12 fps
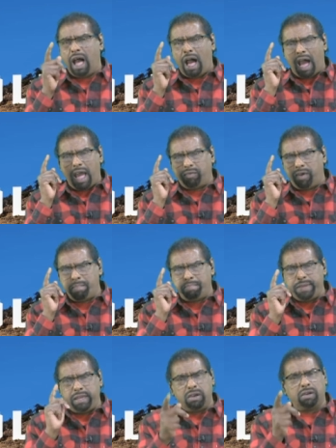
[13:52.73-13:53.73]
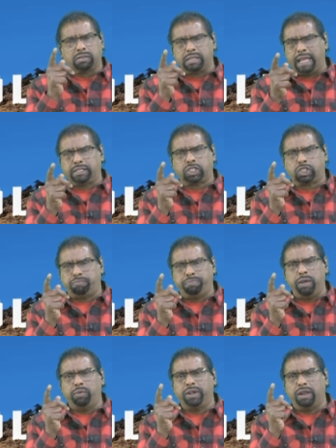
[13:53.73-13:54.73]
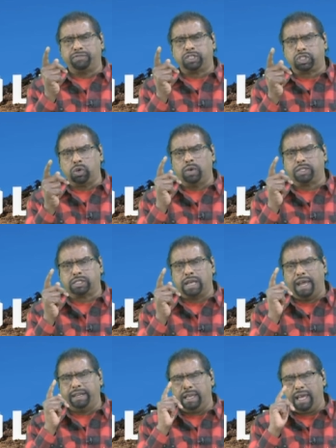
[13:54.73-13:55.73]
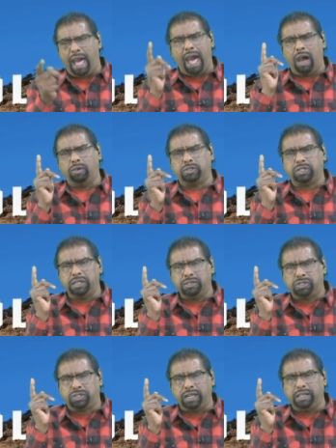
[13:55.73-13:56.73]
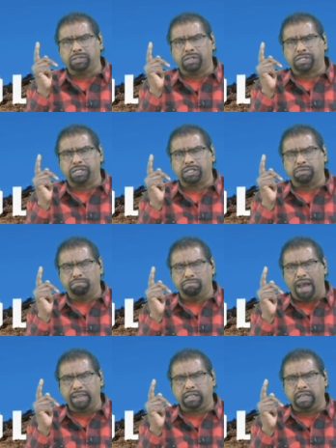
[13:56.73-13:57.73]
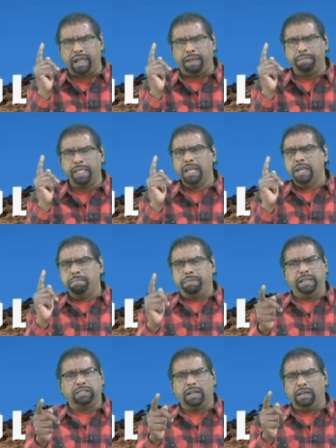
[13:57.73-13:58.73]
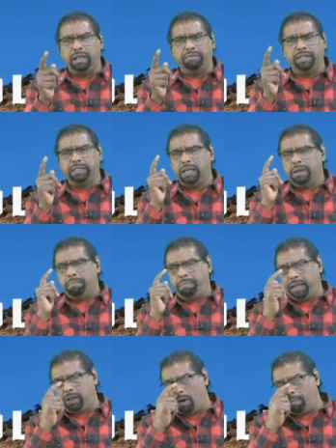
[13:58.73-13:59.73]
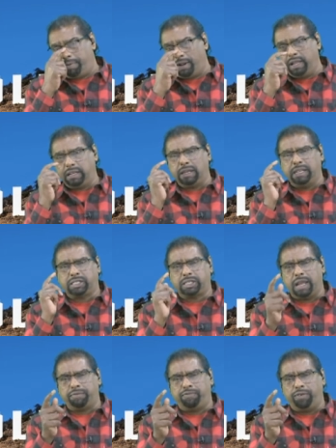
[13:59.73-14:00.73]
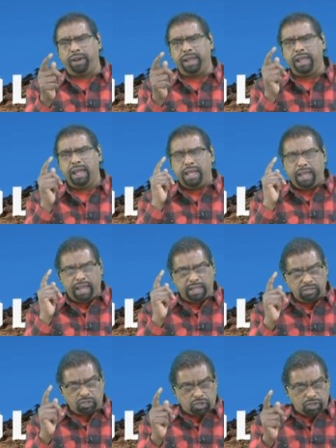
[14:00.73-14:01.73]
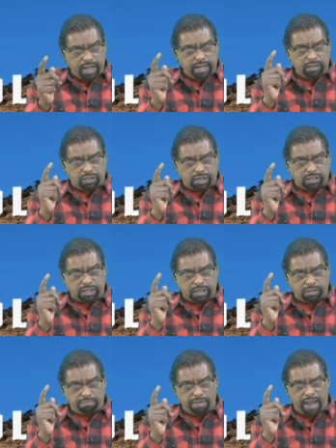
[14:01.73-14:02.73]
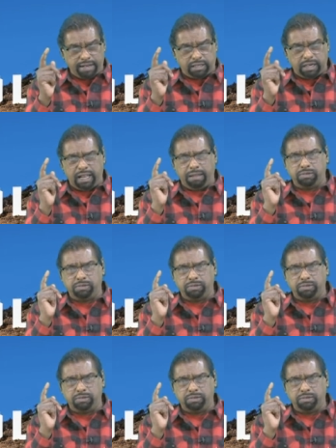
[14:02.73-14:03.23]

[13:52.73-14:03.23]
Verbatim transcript: I rebuke that spirit of suicide out in Jesus' mighty name. Be delivered, be completely set free in Jesus' mighty name.